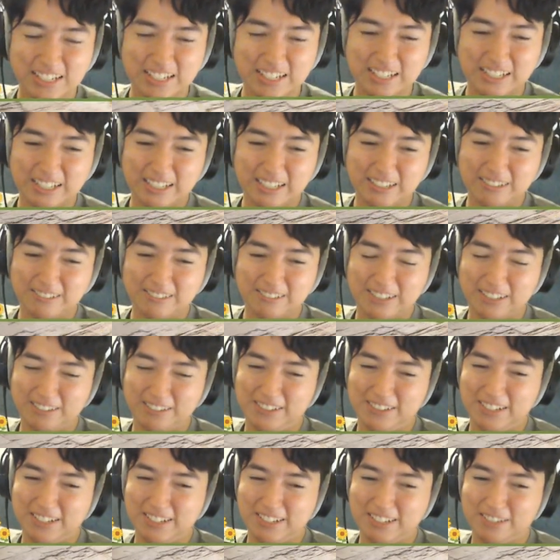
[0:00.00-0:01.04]
Well, if it
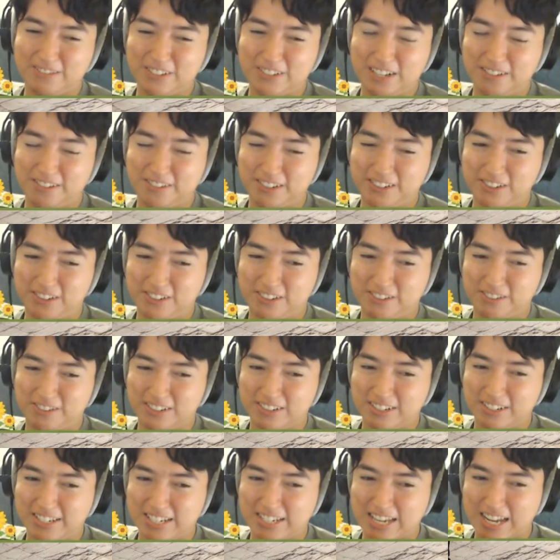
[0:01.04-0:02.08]
isn't my adventurer friend
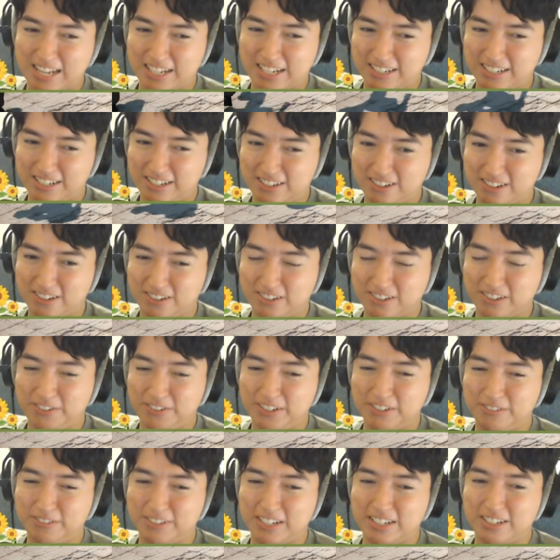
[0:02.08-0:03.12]
Salix, it could only be a
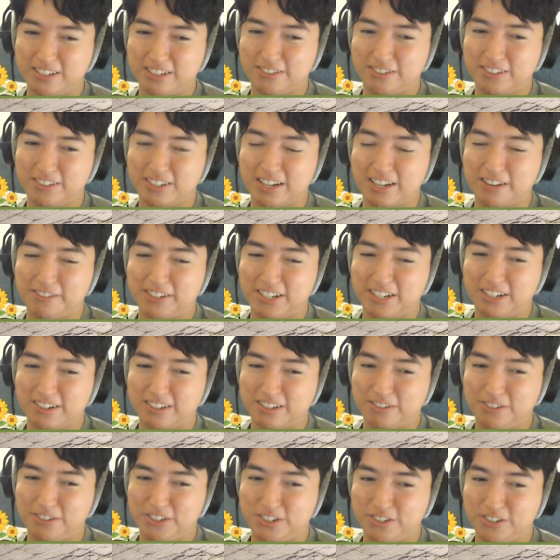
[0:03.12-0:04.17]
blessing from the navigator that we
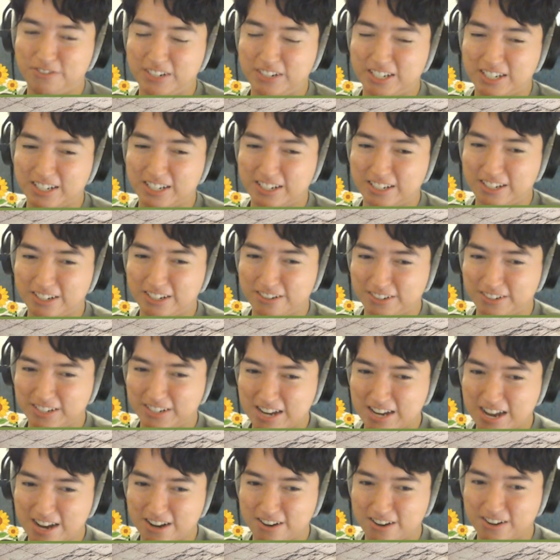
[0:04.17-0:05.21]
should meet again here and
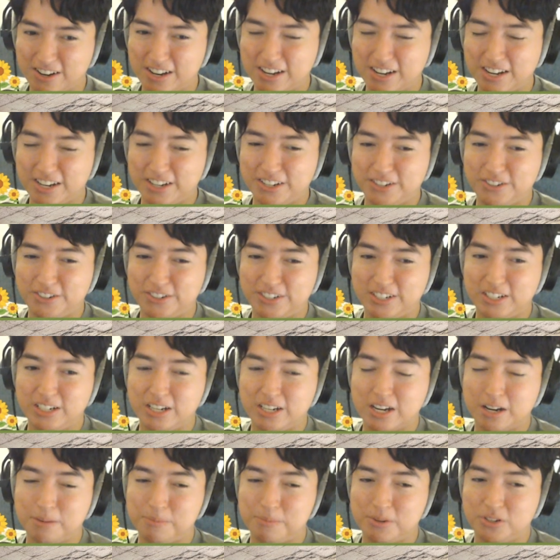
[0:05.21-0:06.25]
now. You see, I've
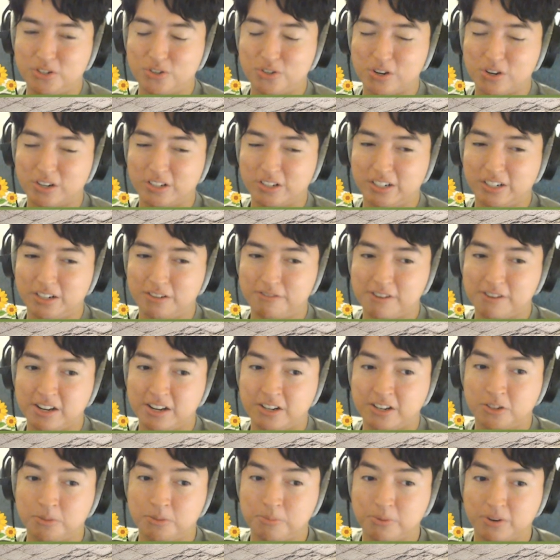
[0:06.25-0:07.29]
been struggling to find
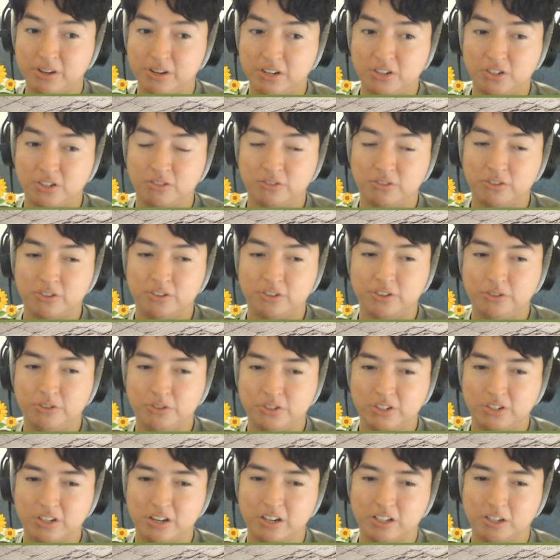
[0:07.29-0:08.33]
inspiration for a new
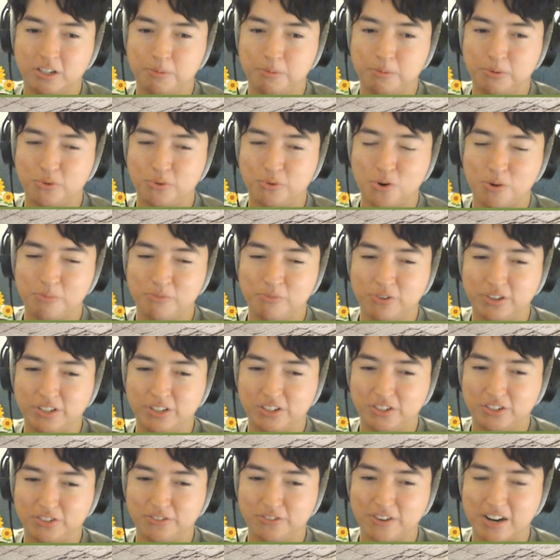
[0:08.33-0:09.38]
song to perform for this
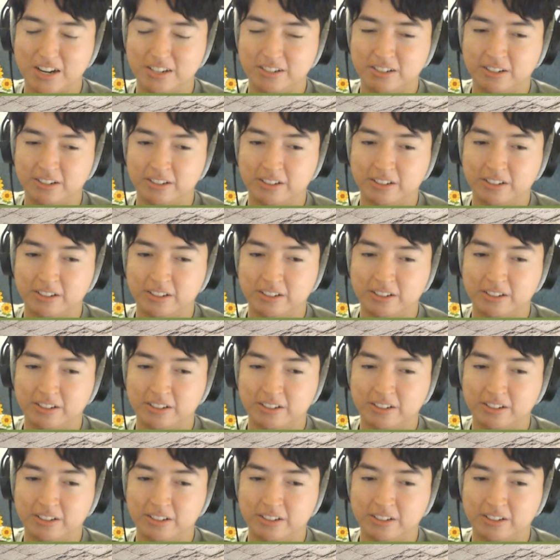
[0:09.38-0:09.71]
Rising.